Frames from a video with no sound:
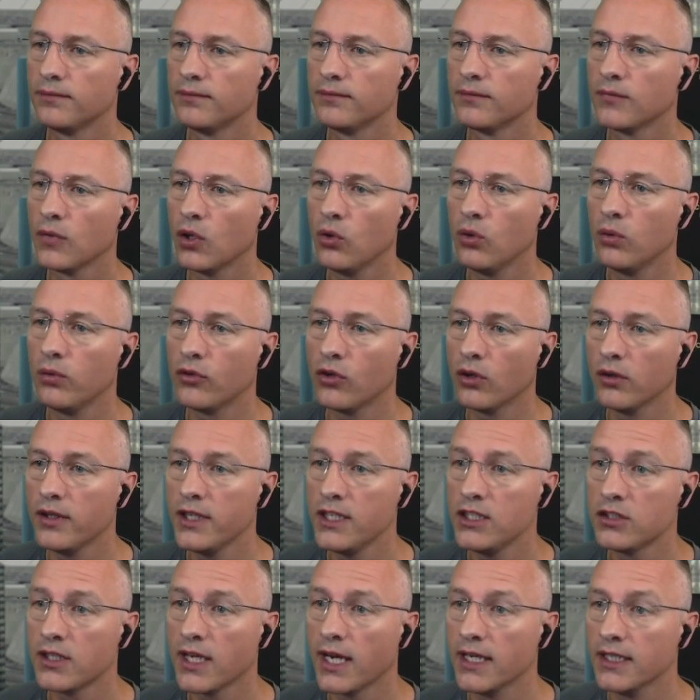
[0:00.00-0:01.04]
Oh, we've got
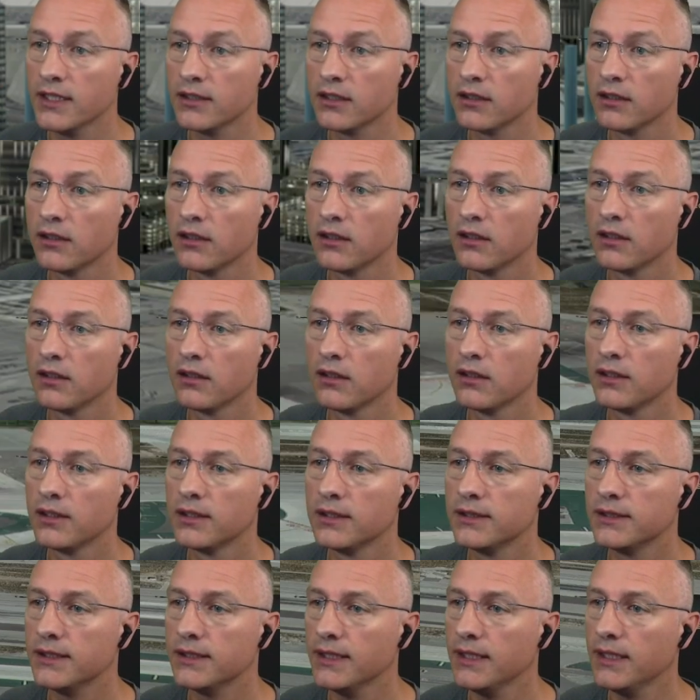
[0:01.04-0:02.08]
these guys.
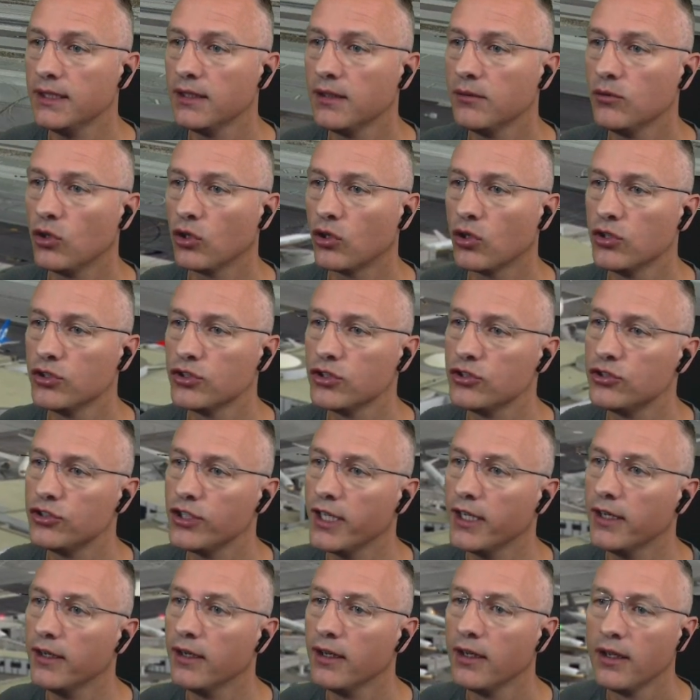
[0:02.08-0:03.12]
See, not
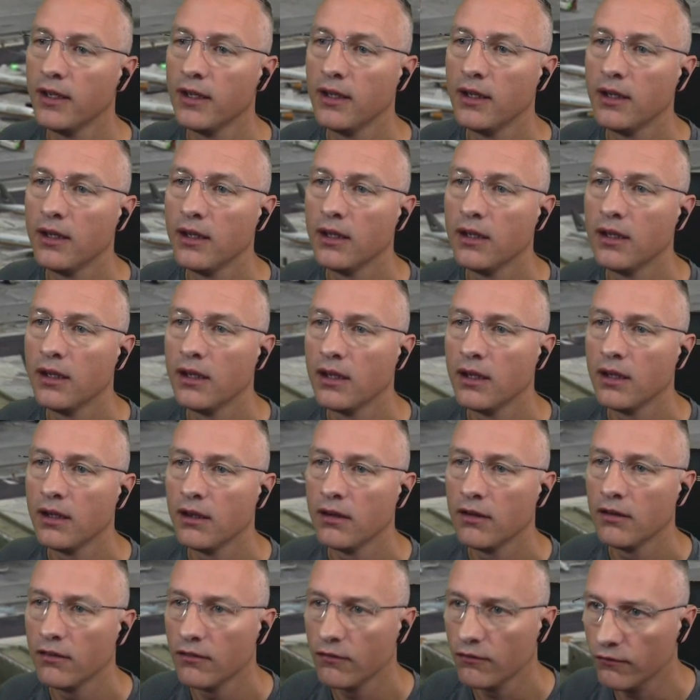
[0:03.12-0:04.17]
concentrating.
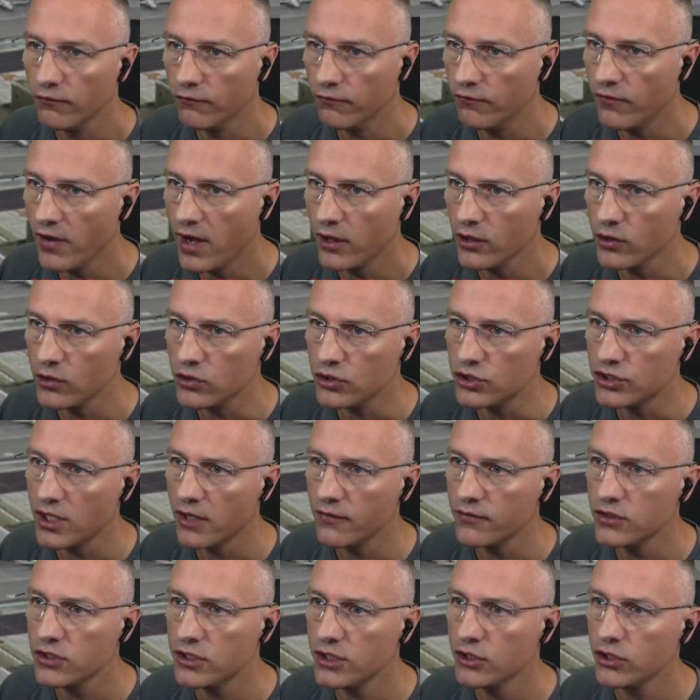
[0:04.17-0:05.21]
Value
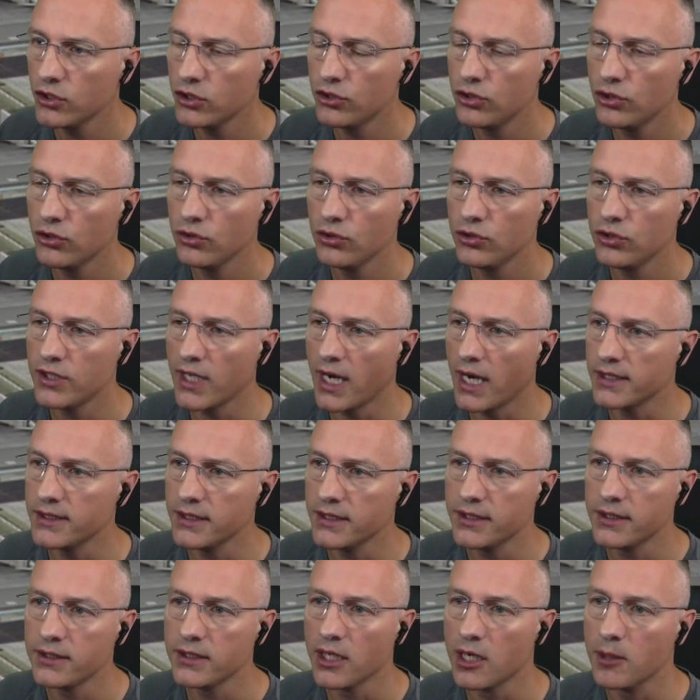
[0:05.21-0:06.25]
702, taxi
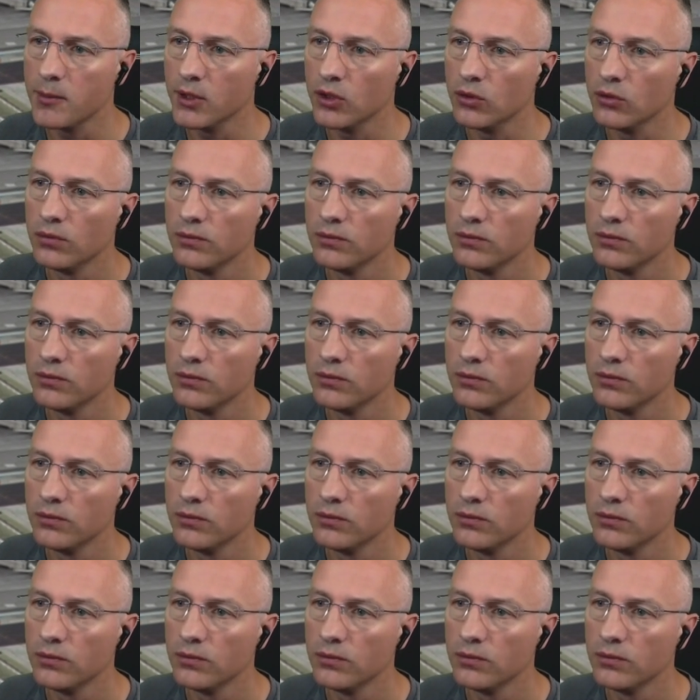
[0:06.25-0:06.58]
to terminal.